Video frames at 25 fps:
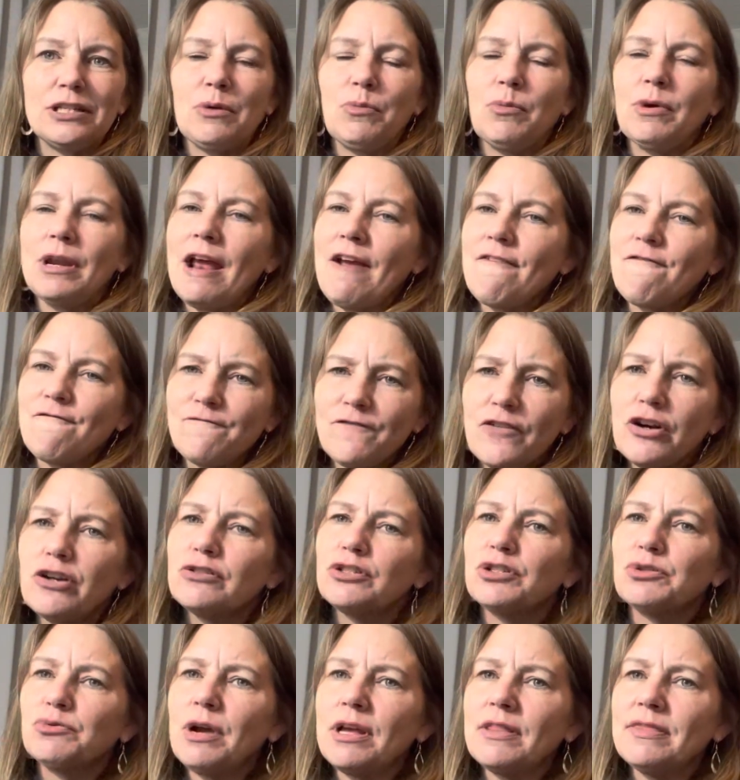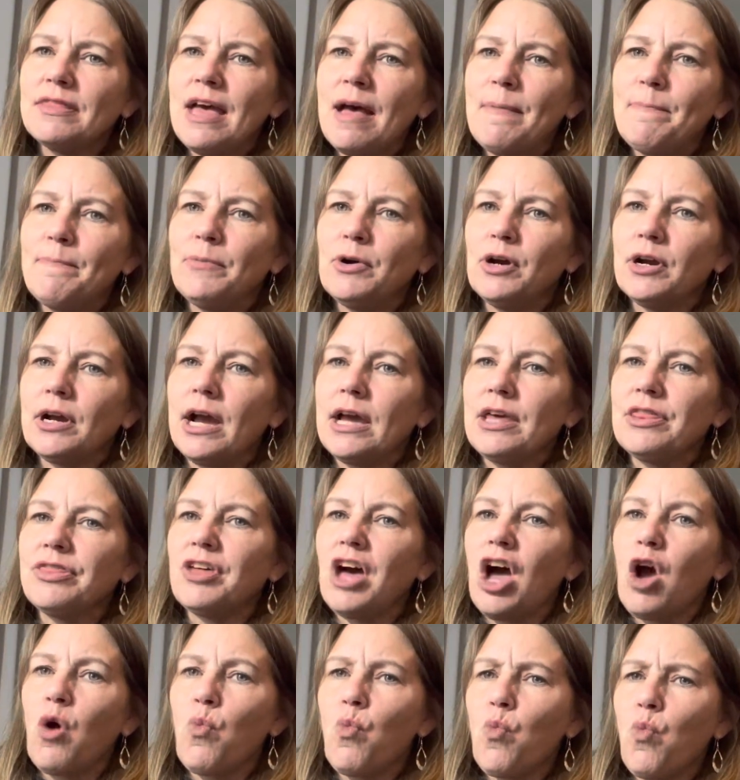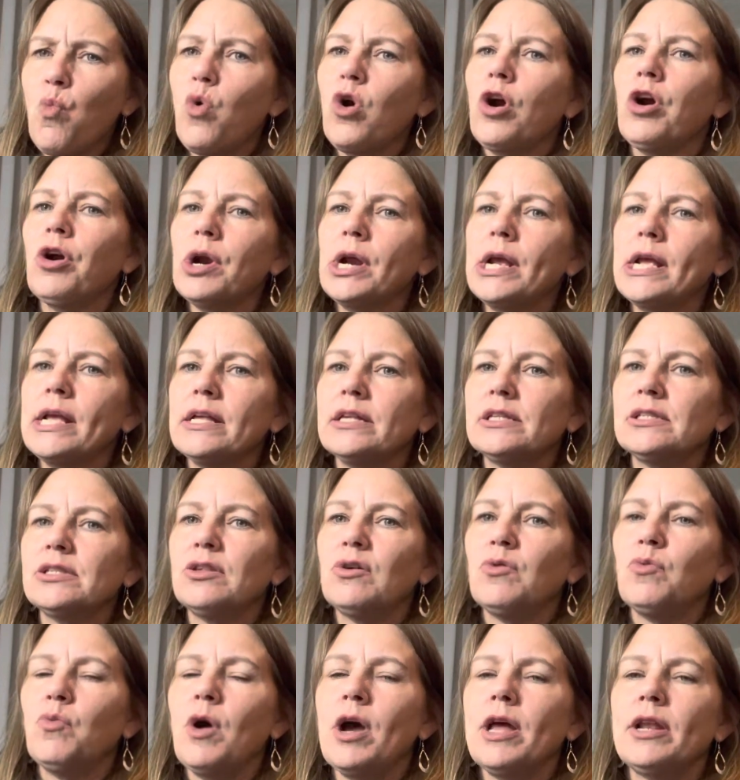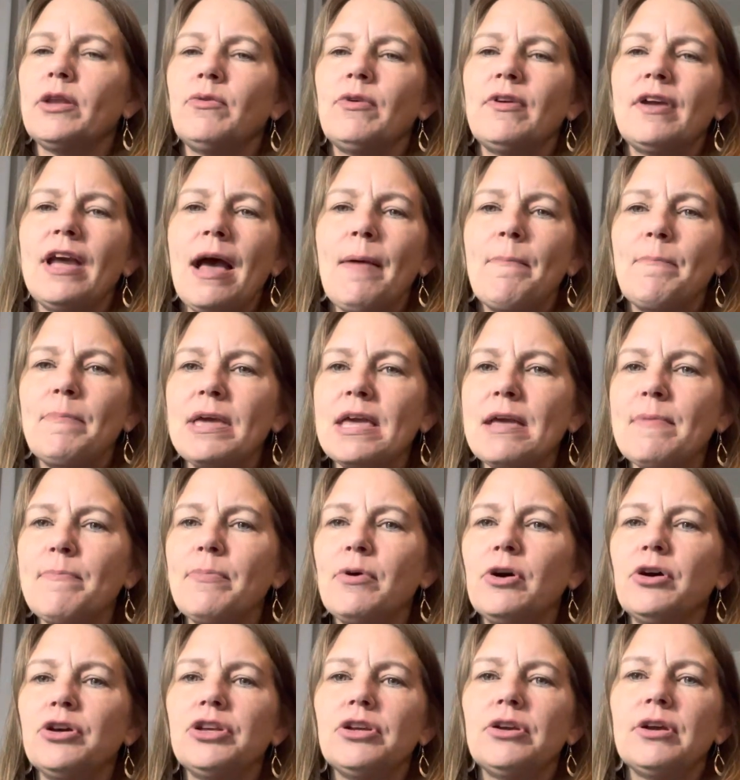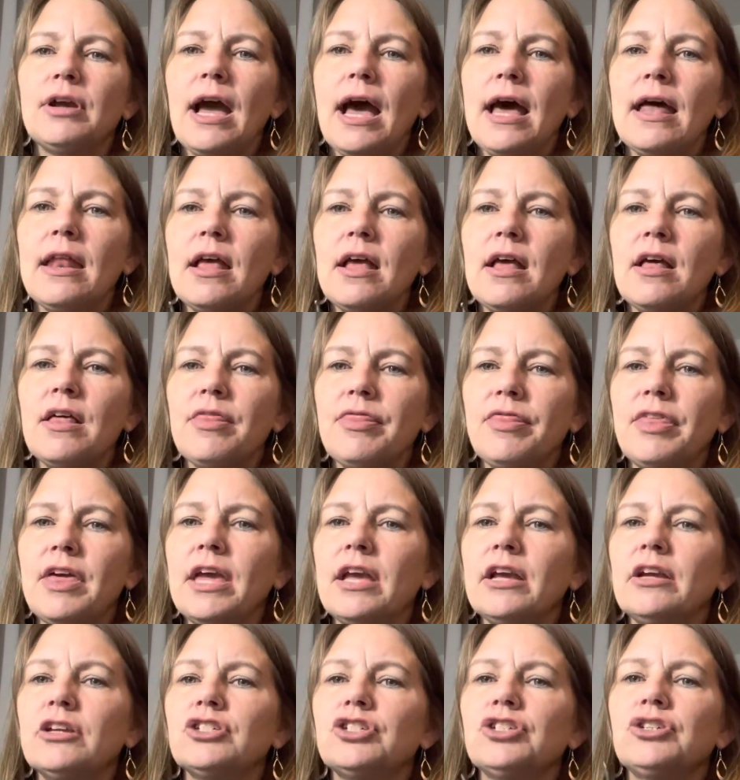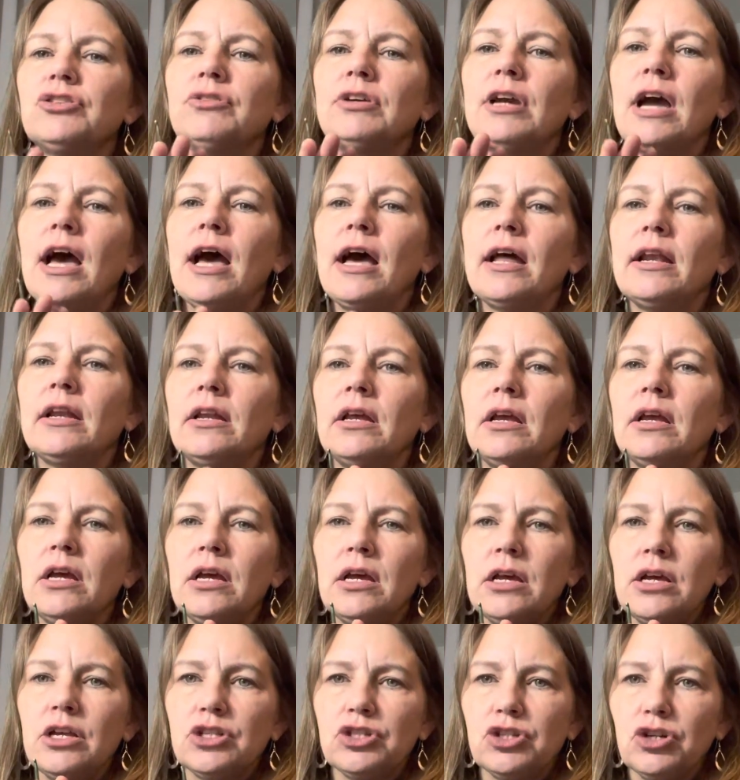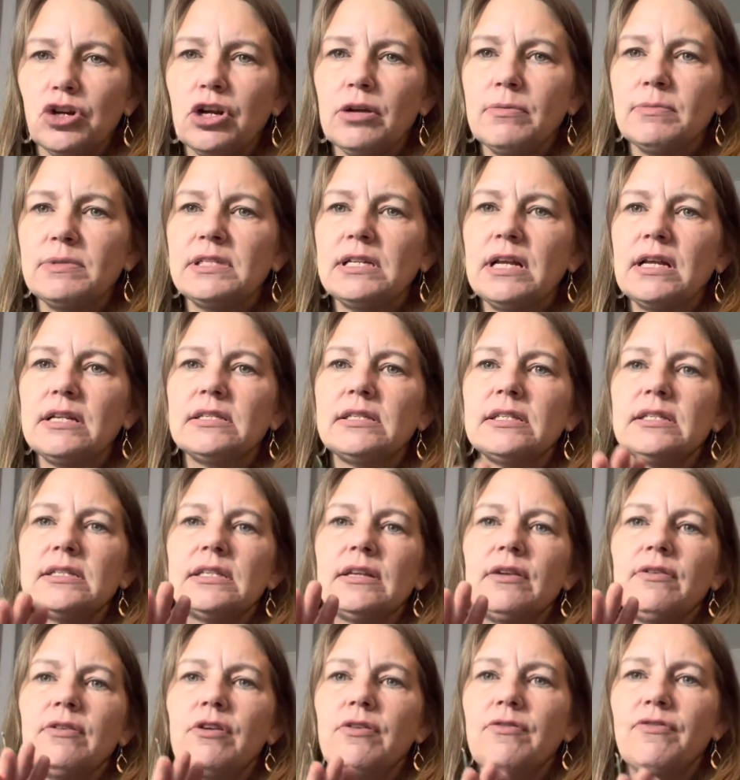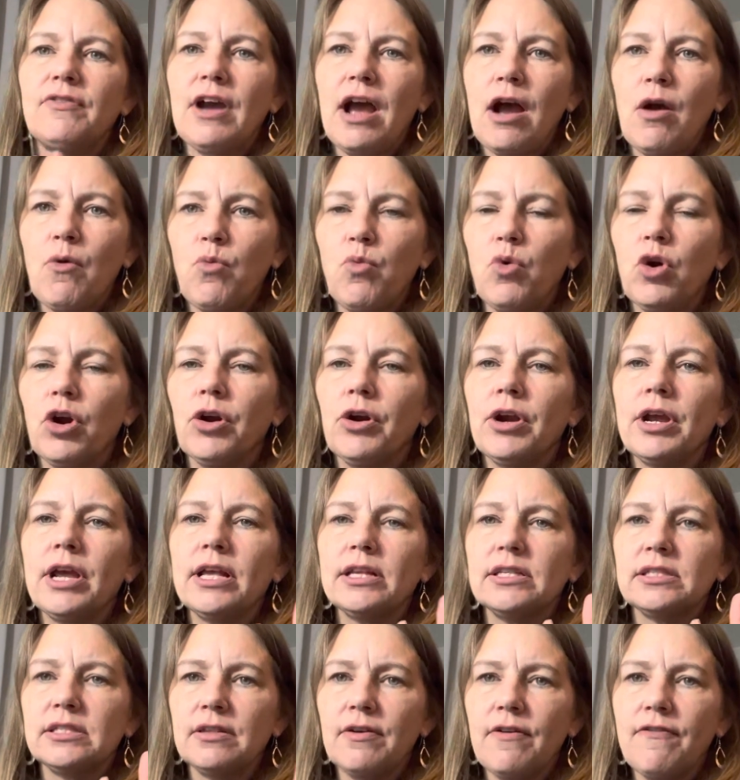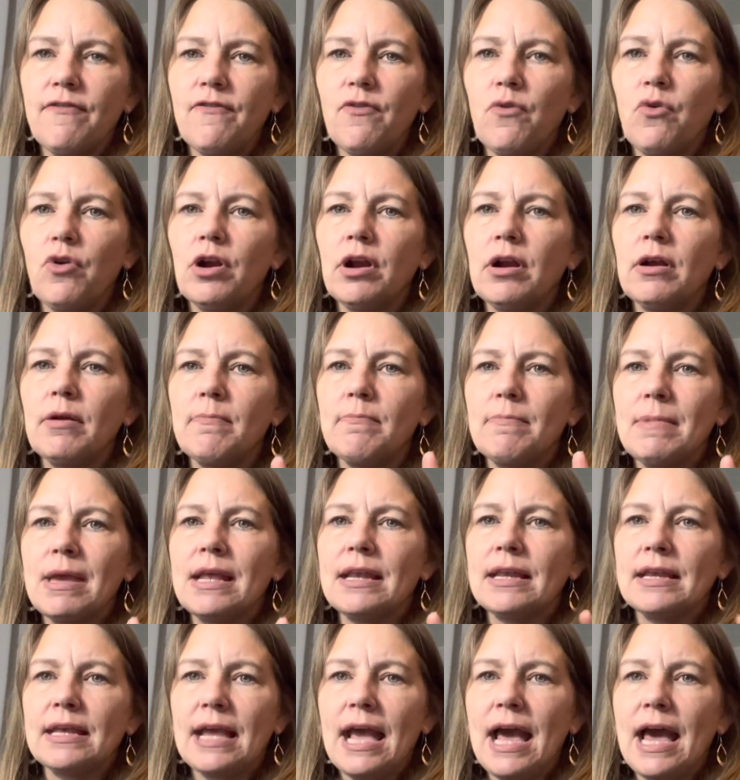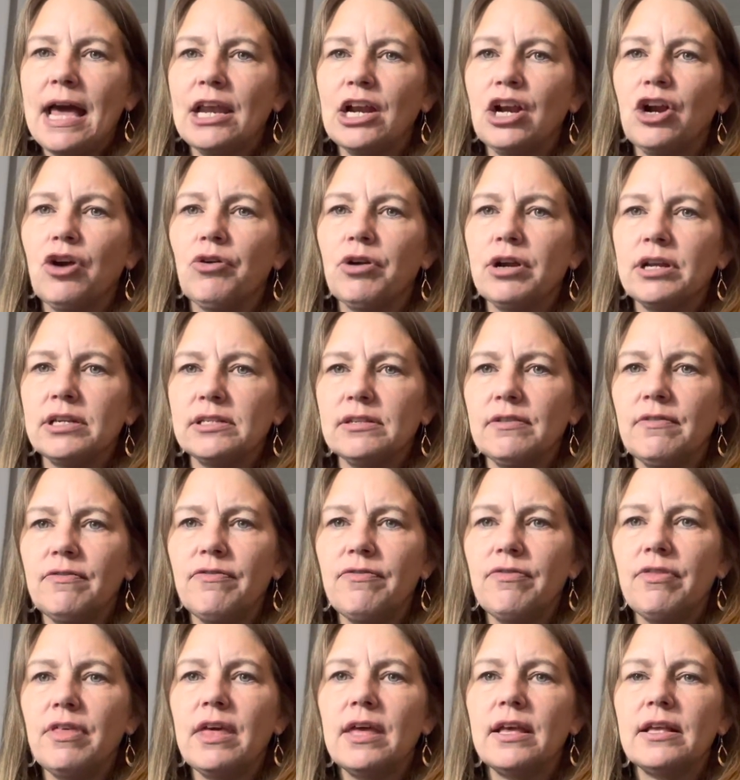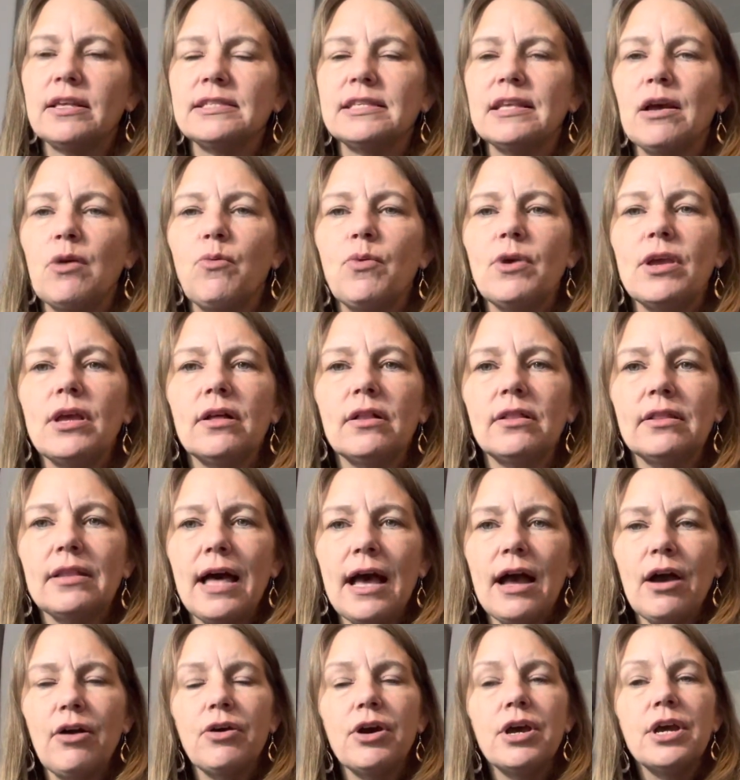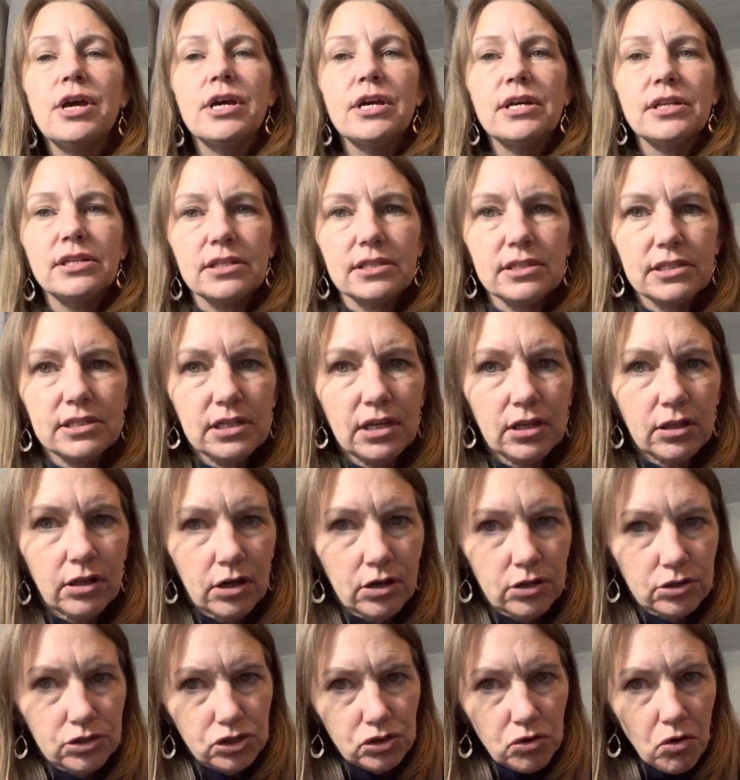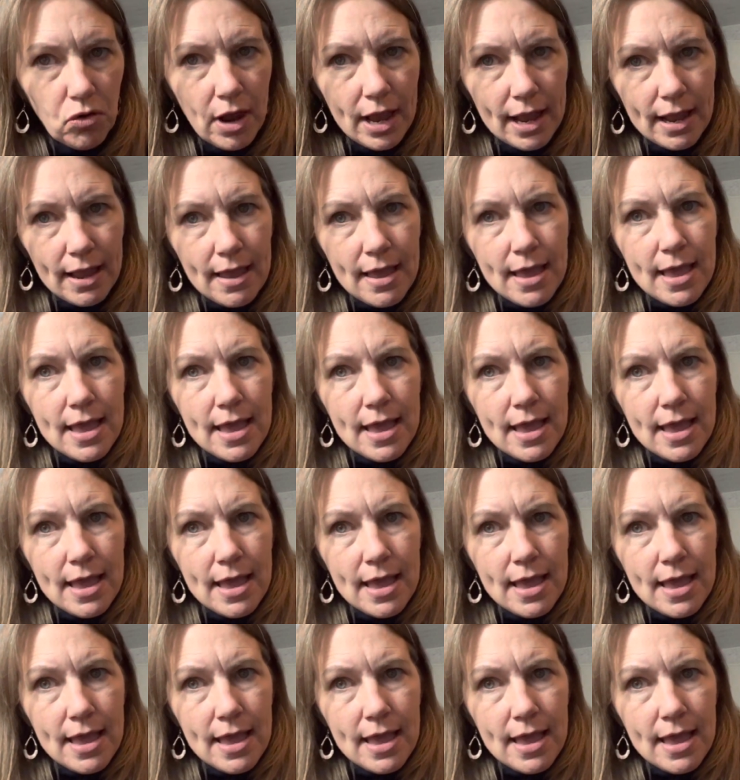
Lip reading: And when I first read that book, I thought worry is the one. You got people, you got things, you got circumstances, and you've got worry as the 4 main categories of things that we allow to steal our joy.